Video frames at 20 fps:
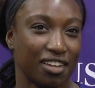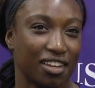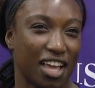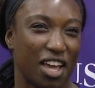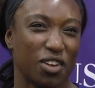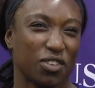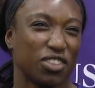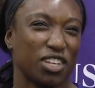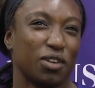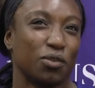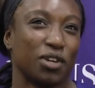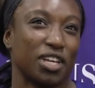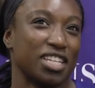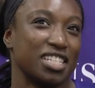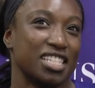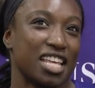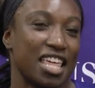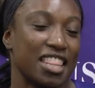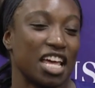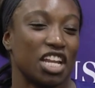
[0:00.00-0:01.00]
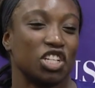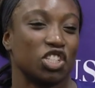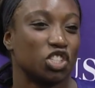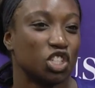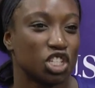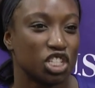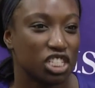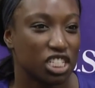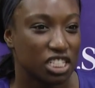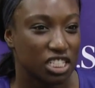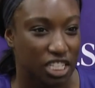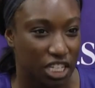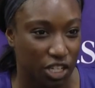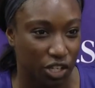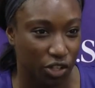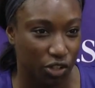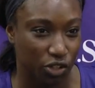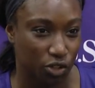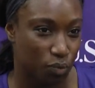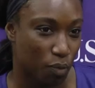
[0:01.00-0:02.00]
I don't think we can say that it's just the
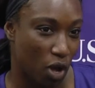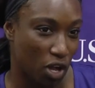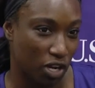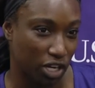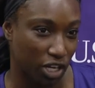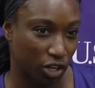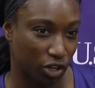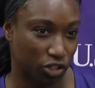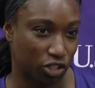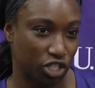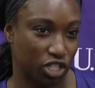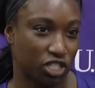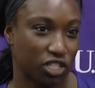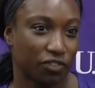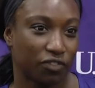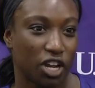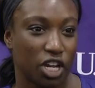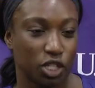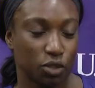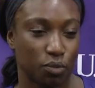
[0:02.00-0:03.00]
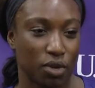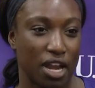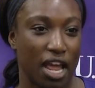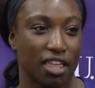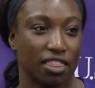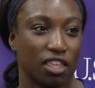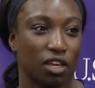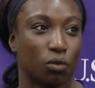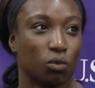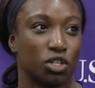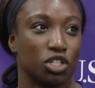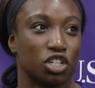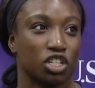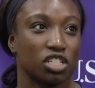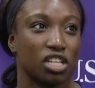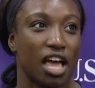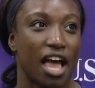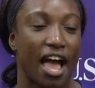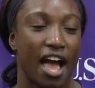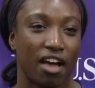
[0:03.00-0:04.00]
seniors bonding or just the freshmen. I think we
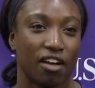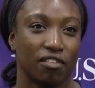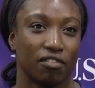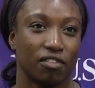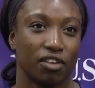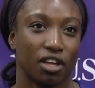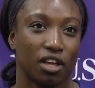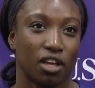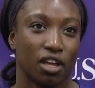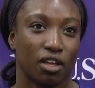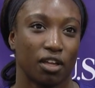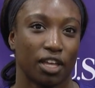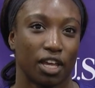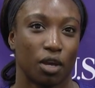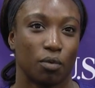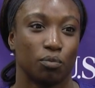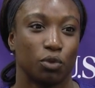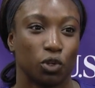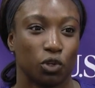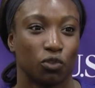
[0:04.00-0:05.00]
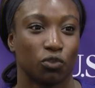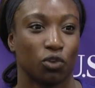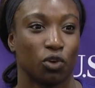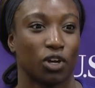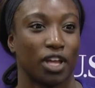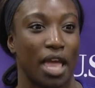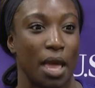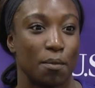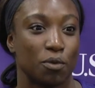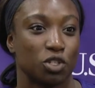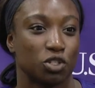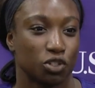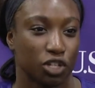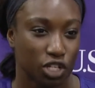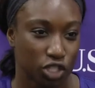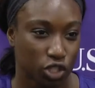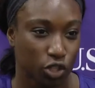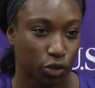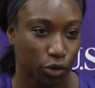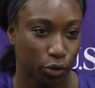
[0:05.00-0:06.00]
just have like a beautiful chemistry
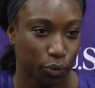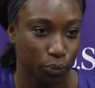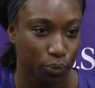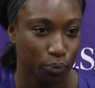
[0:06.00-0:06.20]
as a group.